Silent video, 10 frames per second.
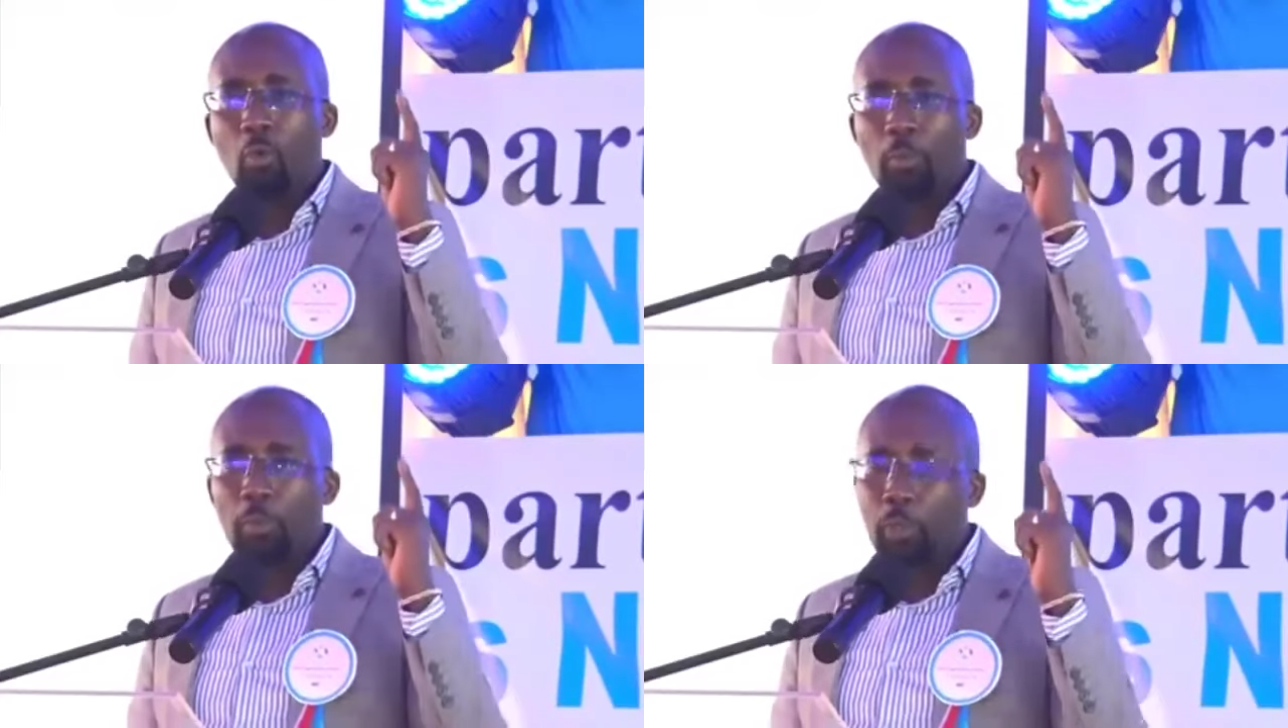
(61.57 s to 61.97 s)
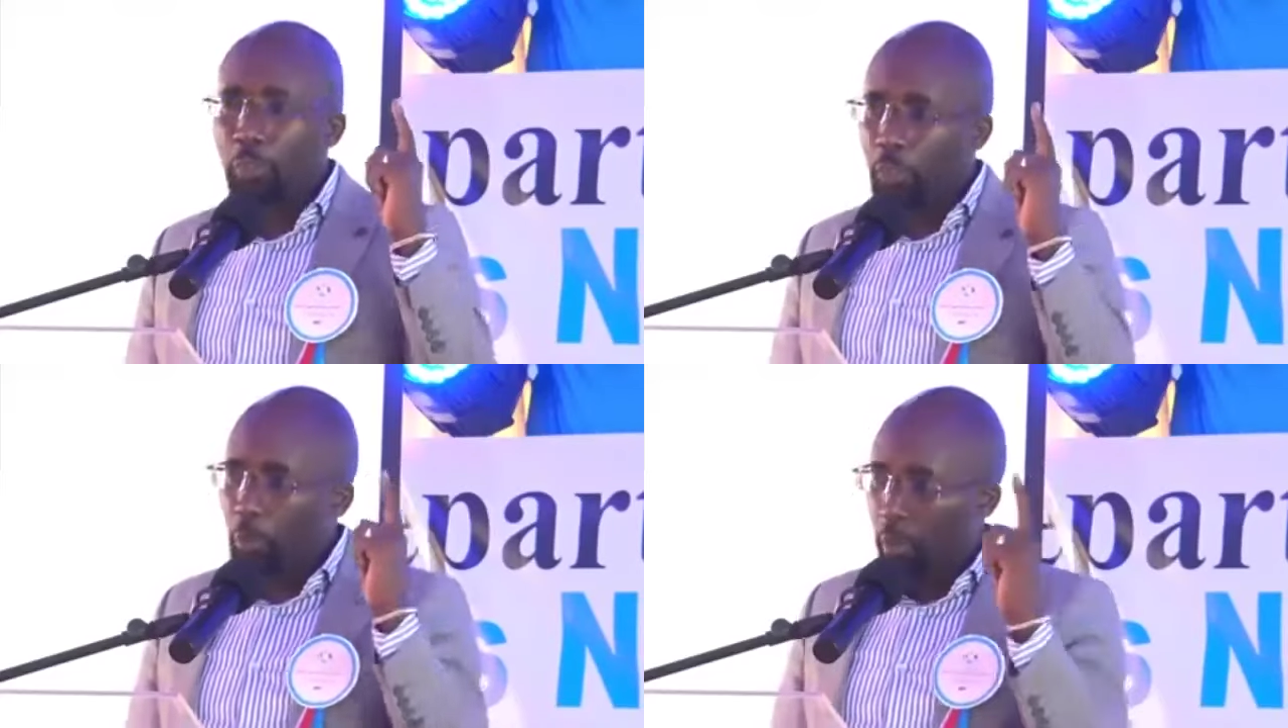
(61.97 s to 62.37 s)
who
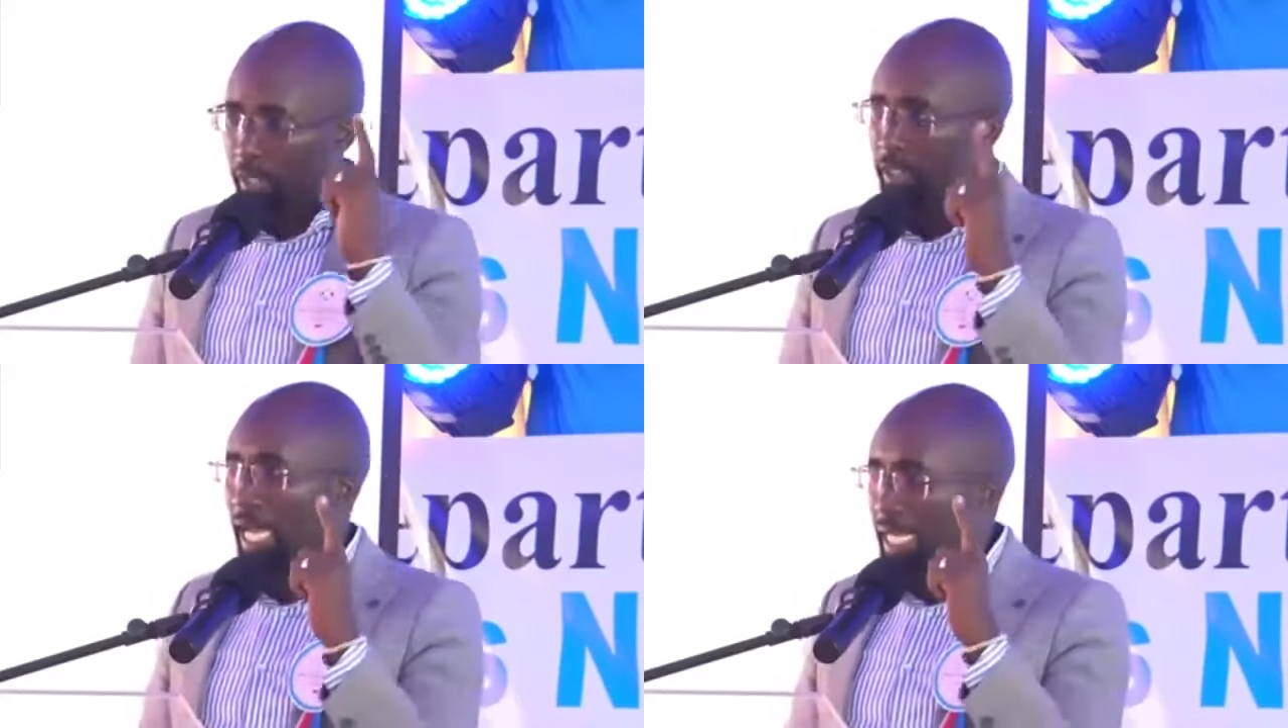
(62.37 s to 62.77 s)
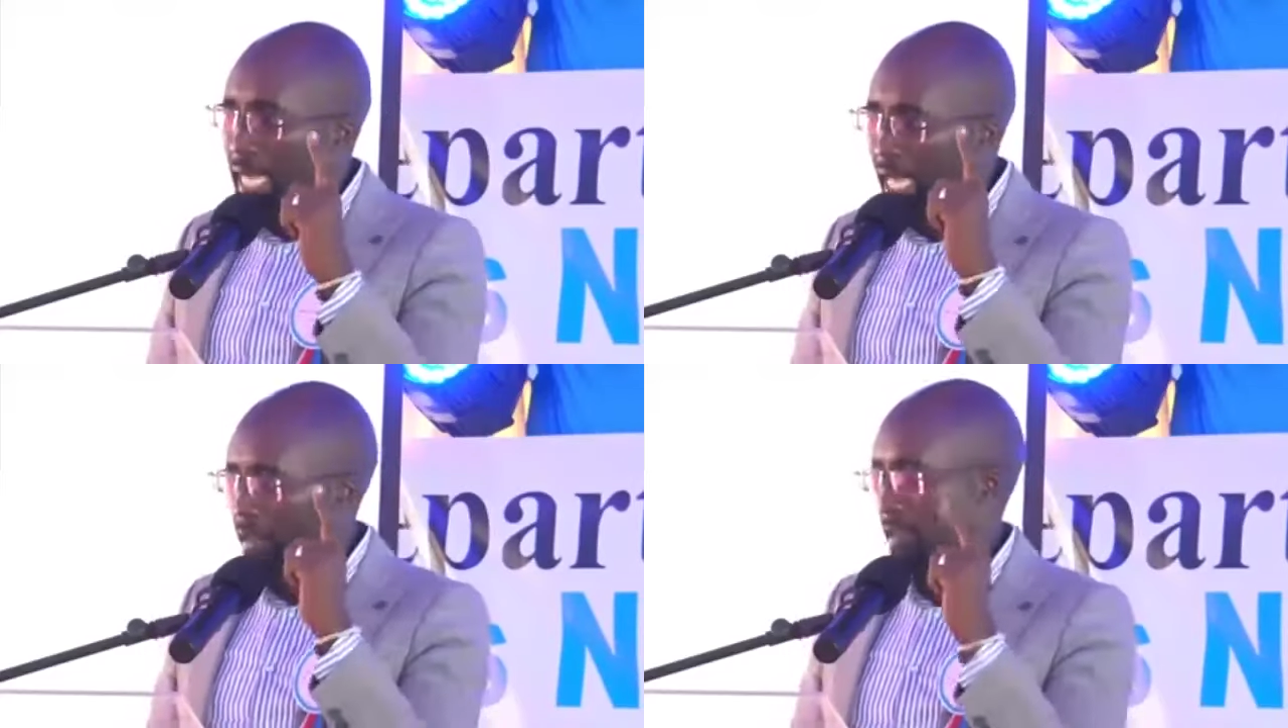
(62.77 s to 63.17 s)
procured
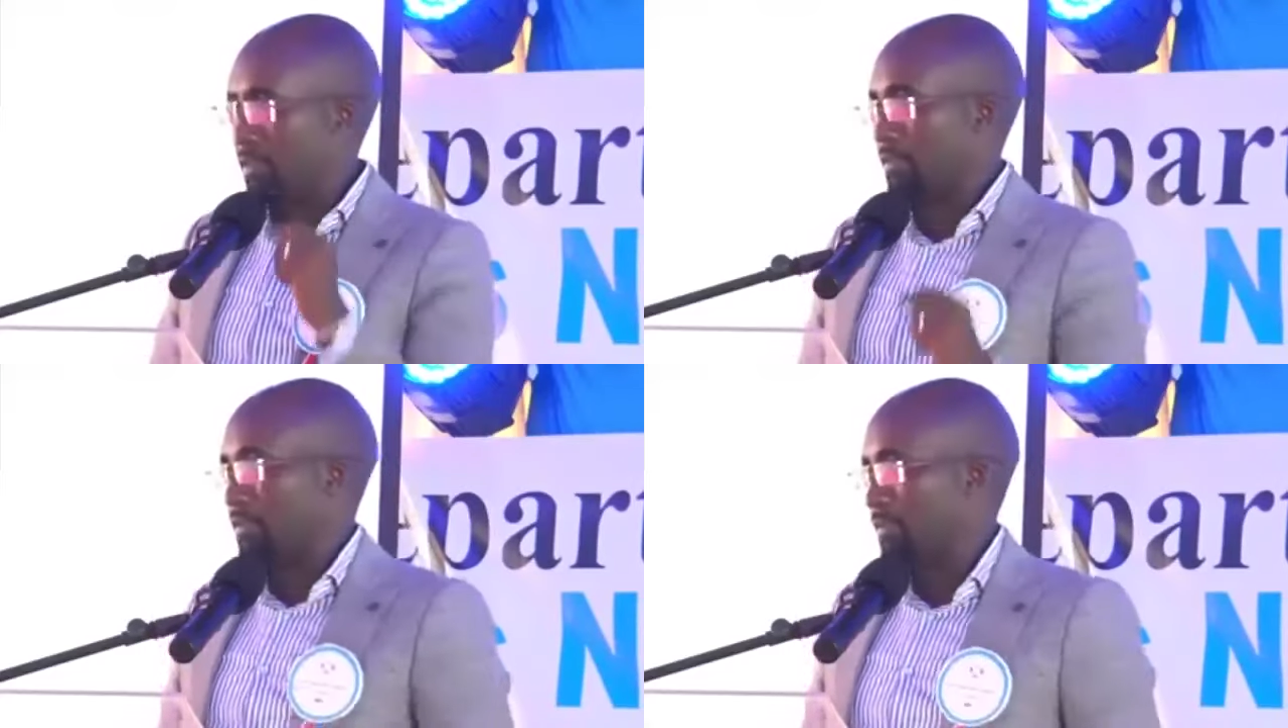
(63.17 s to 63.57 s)
Adani,